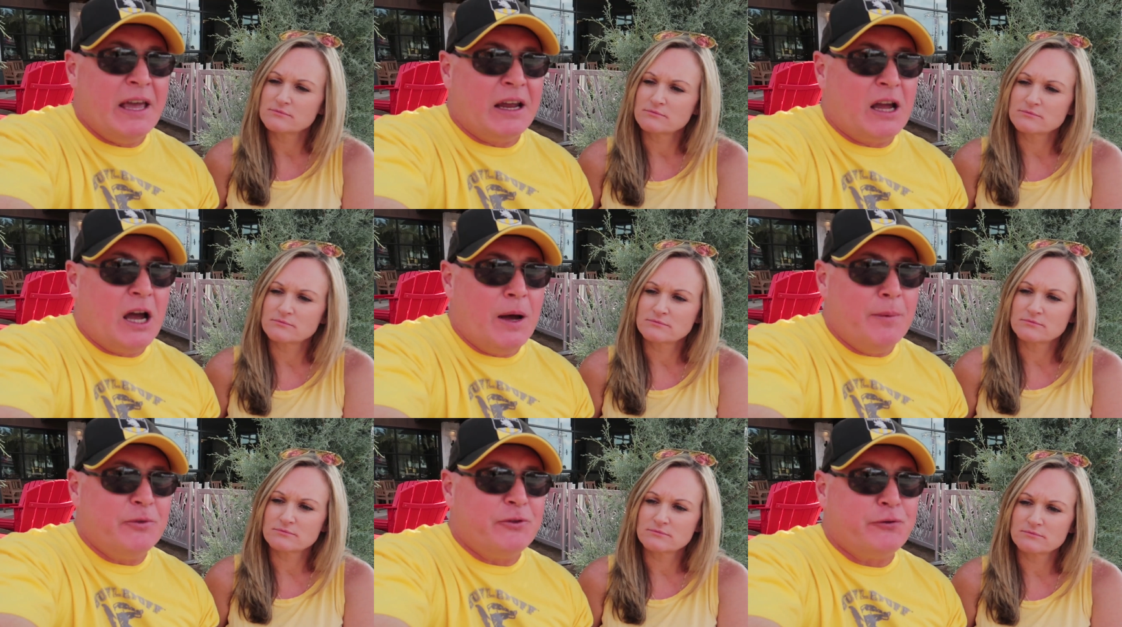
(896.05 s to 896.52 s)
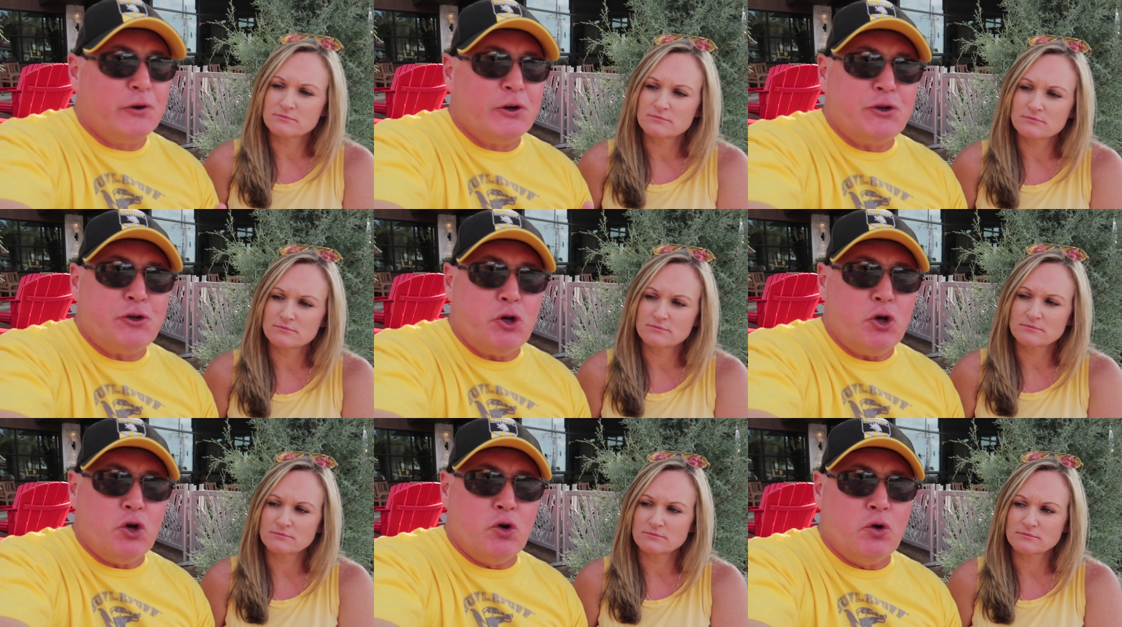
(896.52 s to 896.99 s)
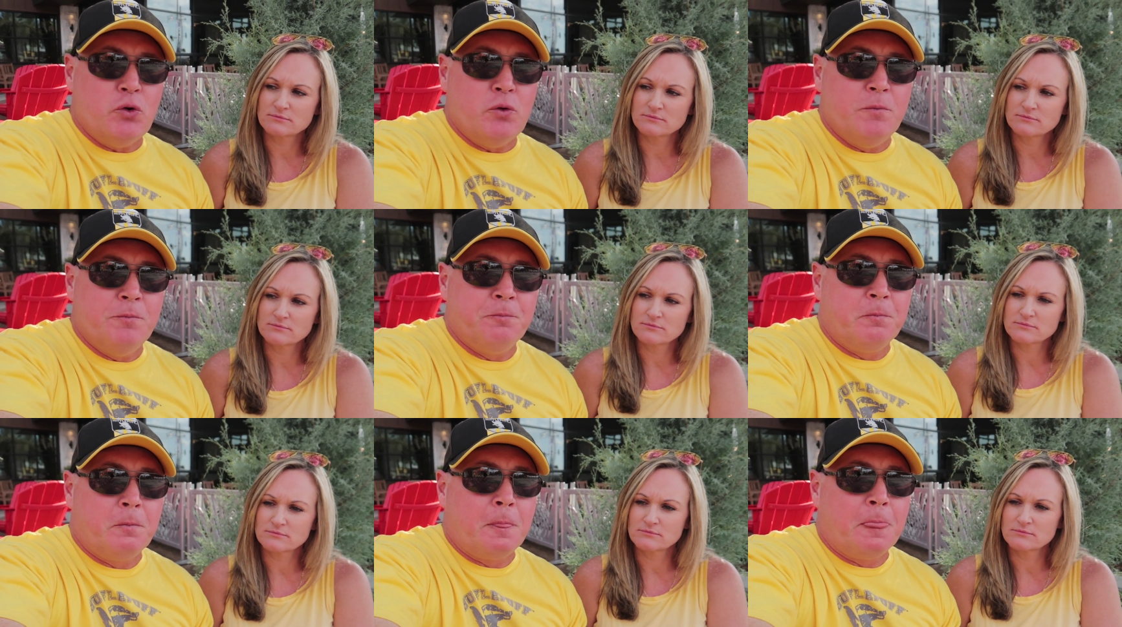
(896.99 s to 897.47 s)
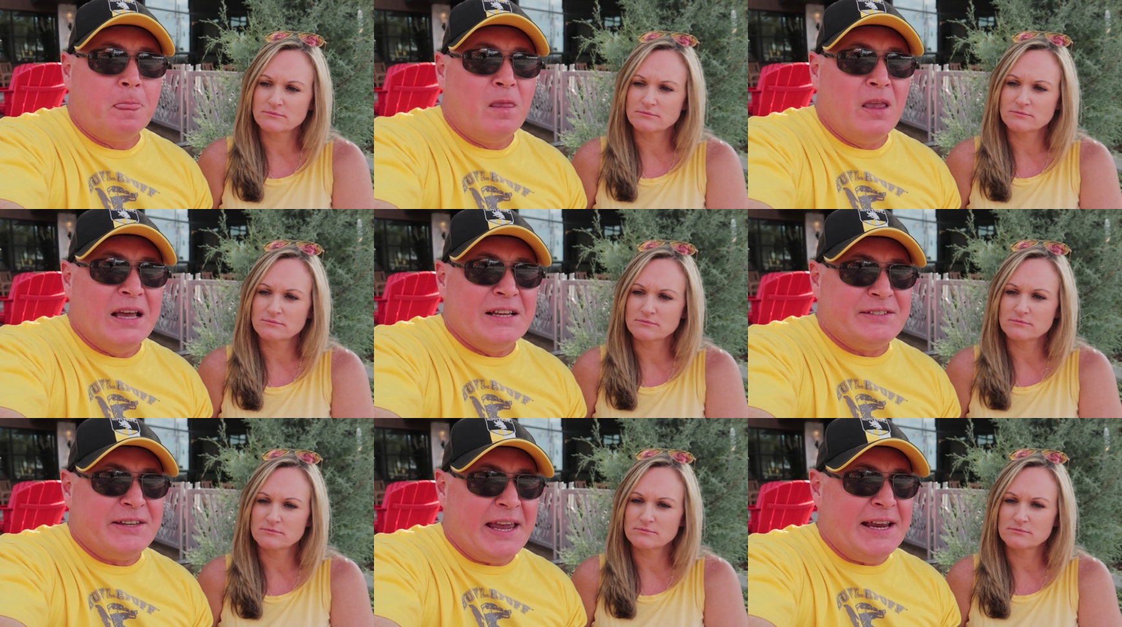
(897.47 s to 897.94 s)
Speaker 1: It comes for two,
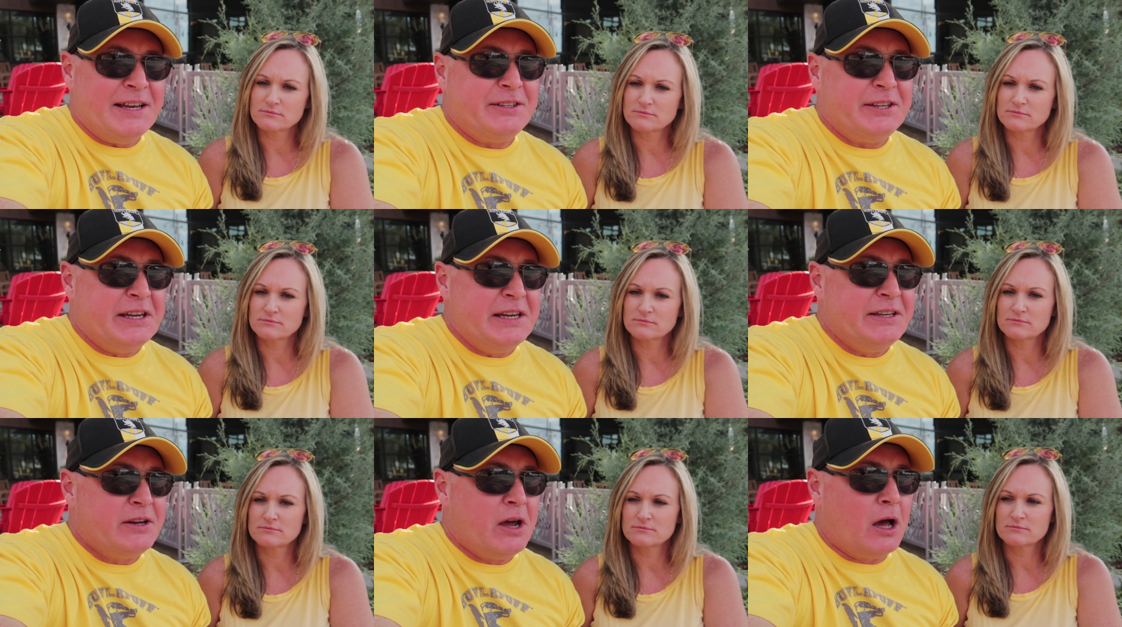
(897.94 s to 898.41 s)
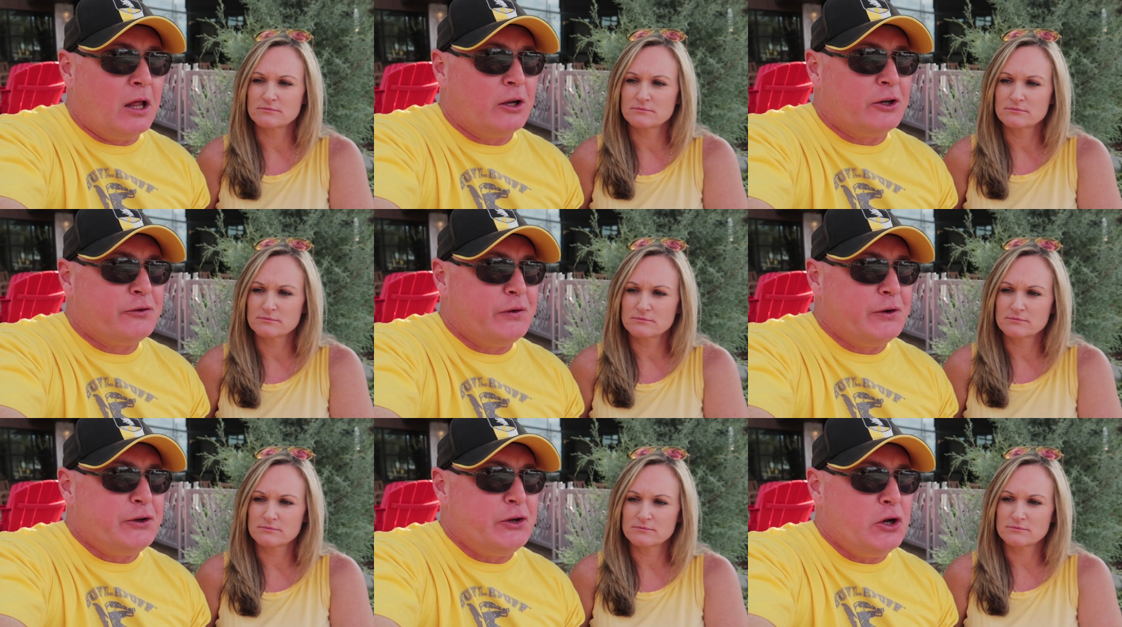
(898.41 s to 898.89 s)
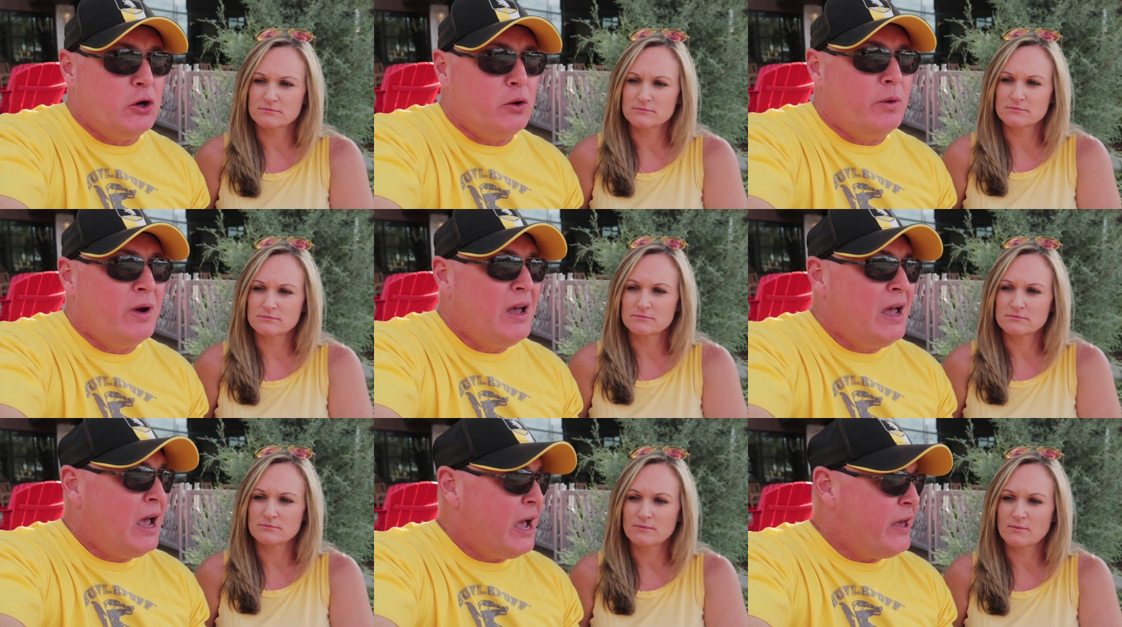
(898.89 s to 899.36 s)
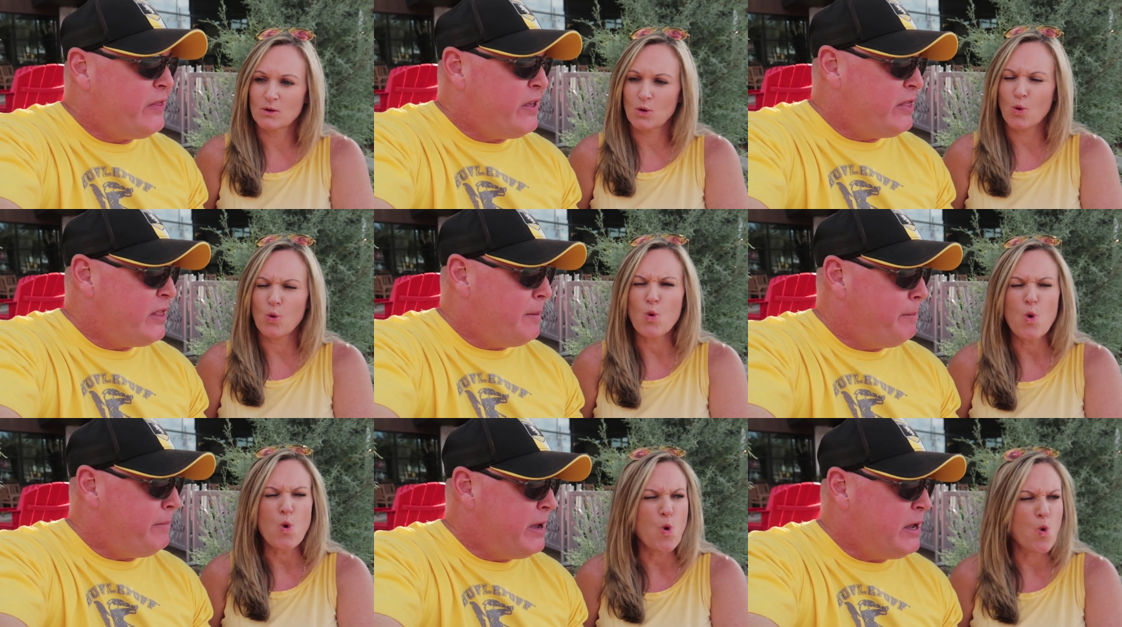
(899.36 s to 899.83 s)
it's $18 for two. And then
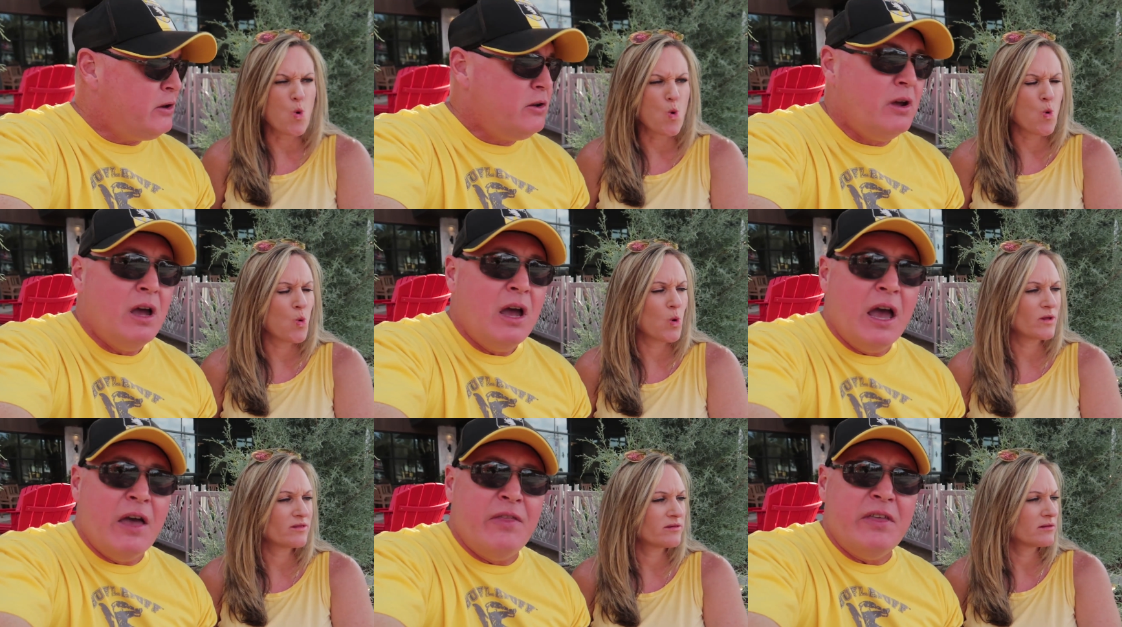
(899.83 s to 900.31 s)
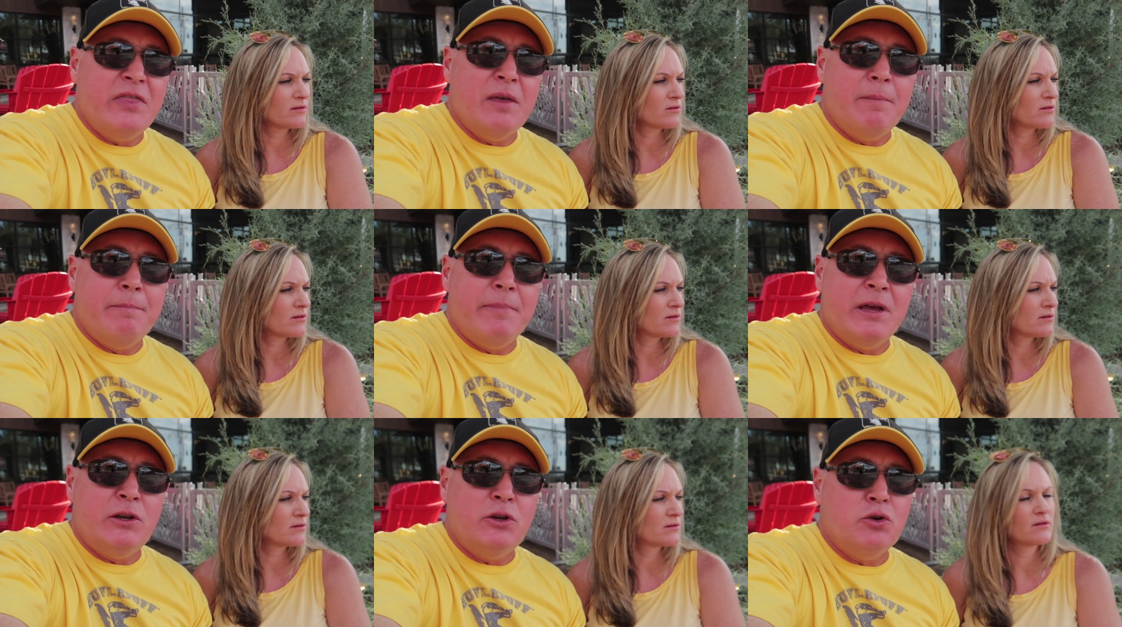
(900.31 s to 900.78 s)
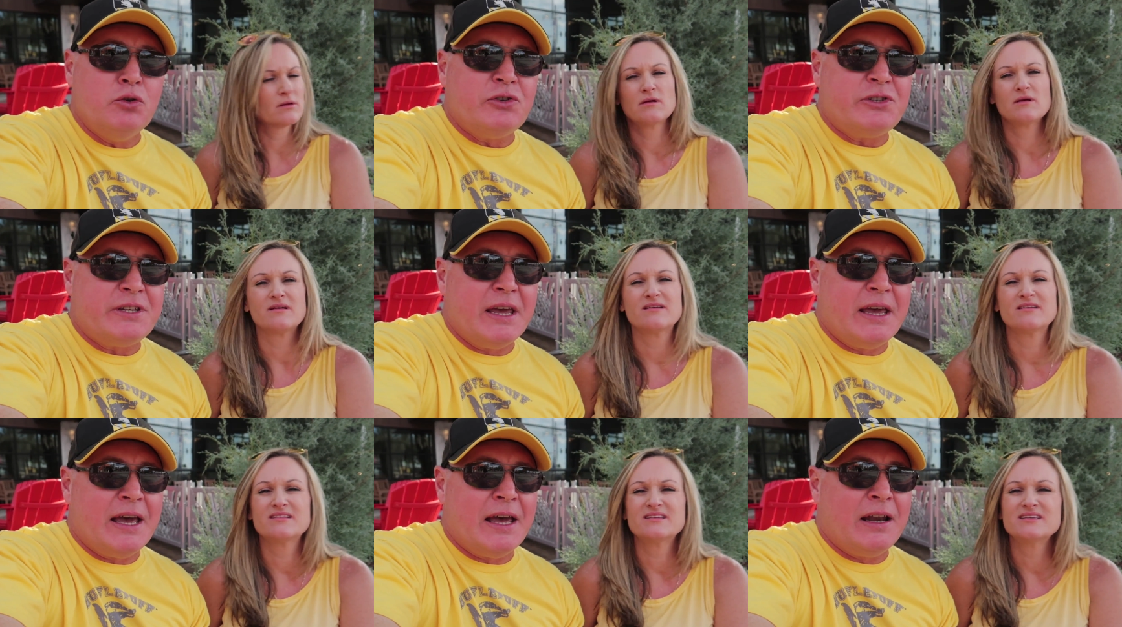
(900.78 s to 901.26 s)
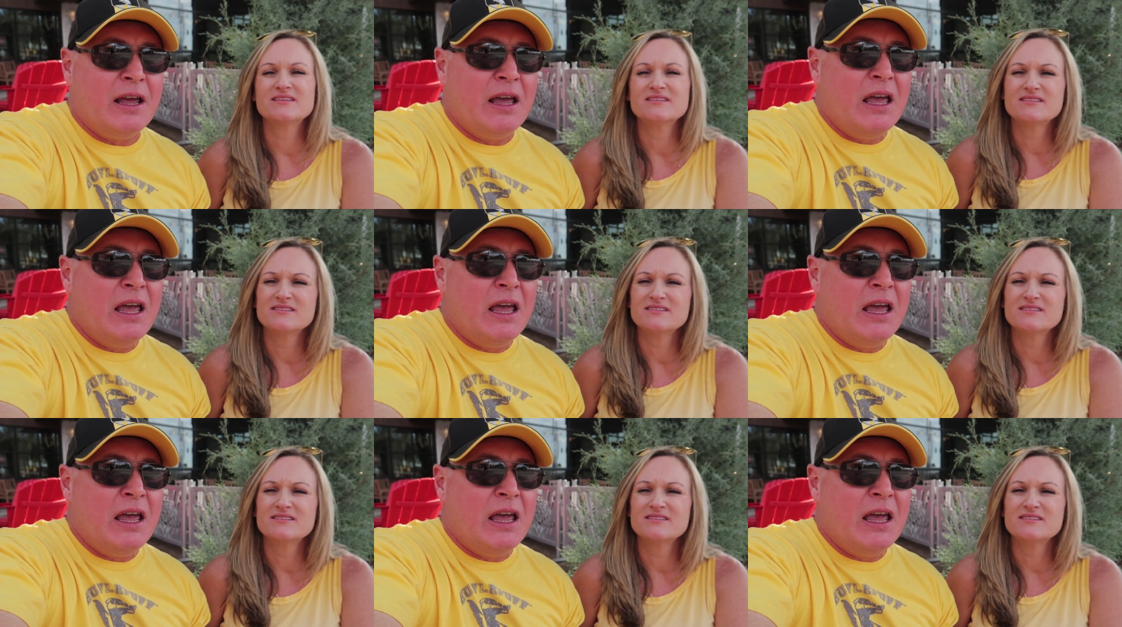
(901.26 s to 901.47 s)
the menu and then the menu said